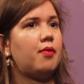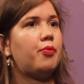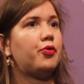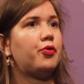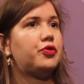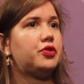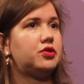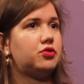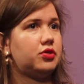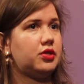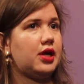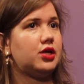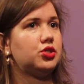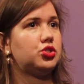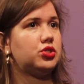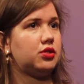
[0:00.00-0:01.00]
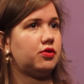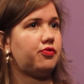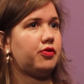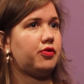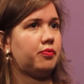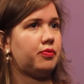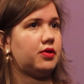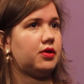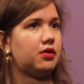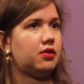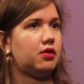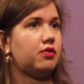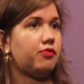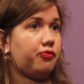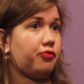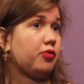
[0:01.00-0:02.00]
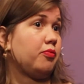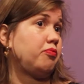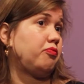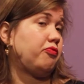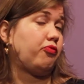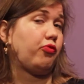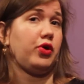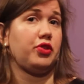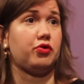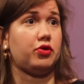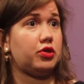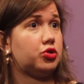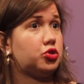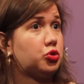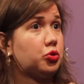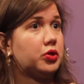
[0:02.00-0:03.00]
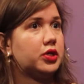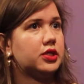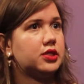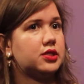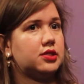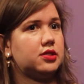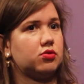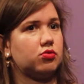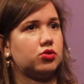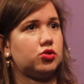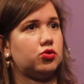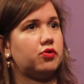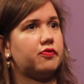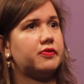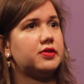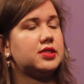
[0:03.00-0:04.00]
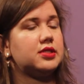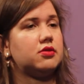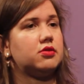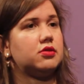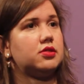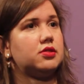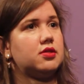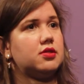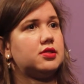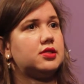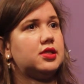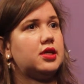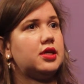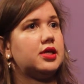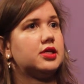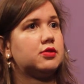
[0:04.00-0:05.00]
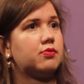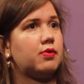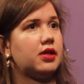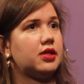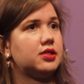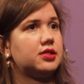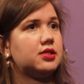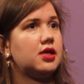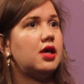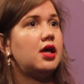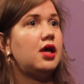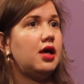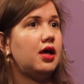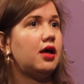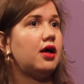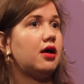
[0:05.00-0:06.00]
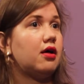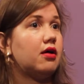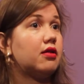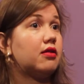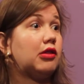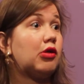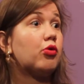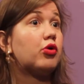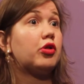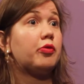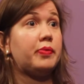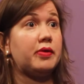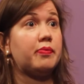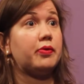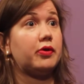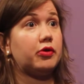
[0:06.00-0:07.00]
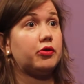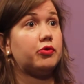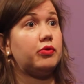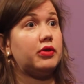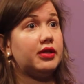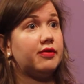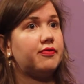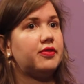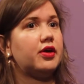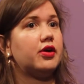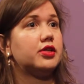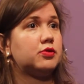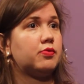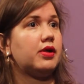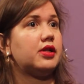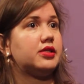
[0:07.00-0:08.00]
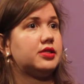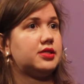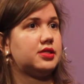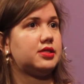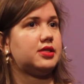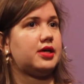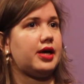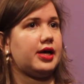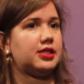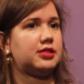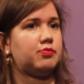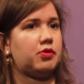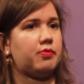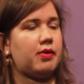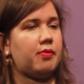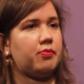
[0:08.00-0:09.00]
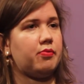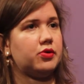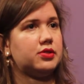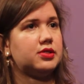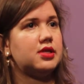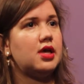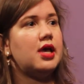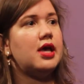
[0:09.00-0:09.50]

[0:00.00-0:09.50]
both international from whether they're tourists or sort of visitors to the city, as well as local people who live there, as well as the diaspora members.